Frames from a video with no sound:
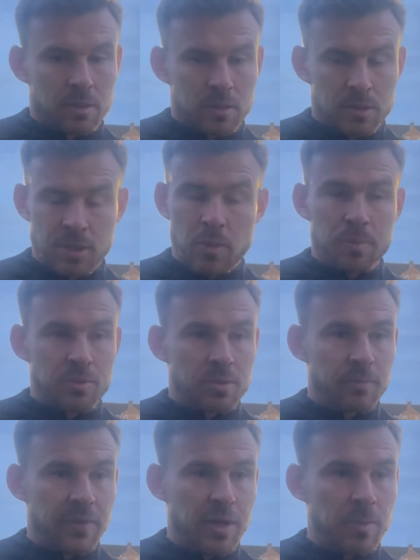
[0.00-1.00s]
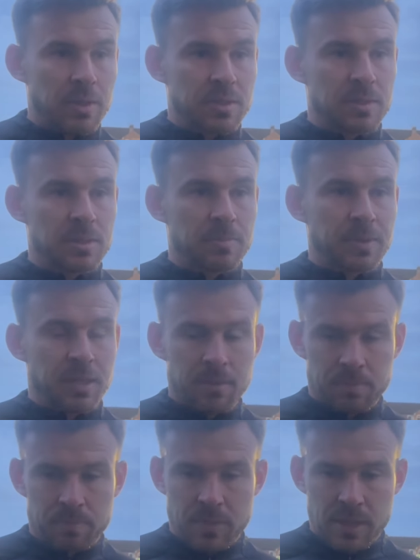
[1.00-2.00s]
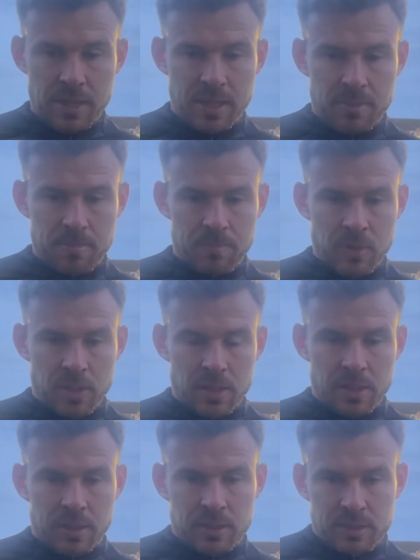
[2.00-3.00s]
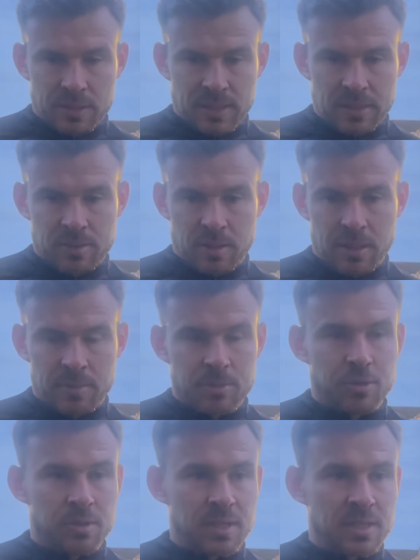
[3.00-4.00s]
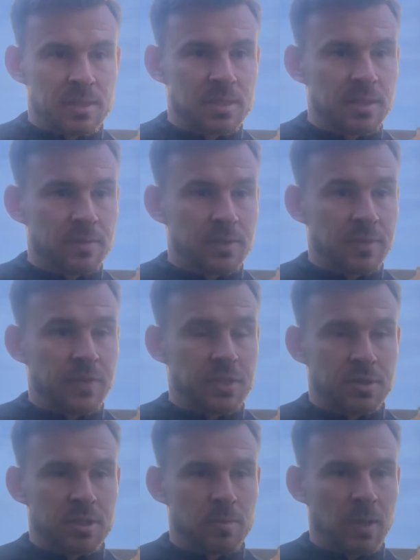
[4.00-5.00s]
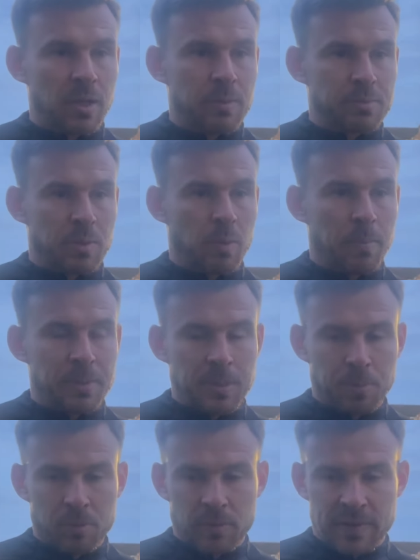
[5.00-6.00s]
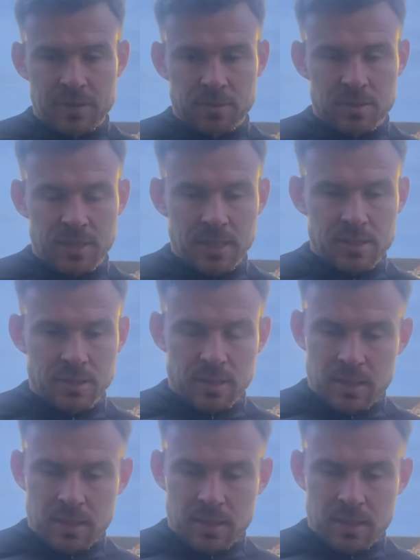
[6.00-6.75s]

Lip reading: Joe done very well since he's been in. He's had success in the division as well, which we want people who had success.